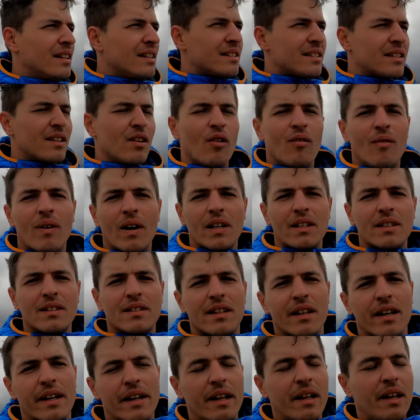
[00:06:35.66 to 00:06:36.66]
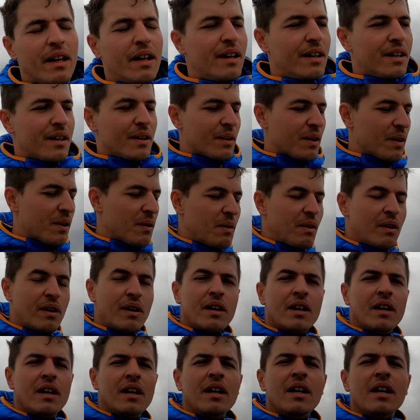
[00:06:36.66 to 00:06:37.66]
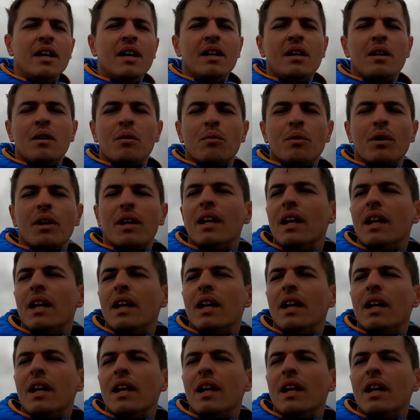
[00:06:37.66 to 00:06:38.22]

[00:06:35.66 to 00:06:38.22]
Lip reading: Slovak style, you know. We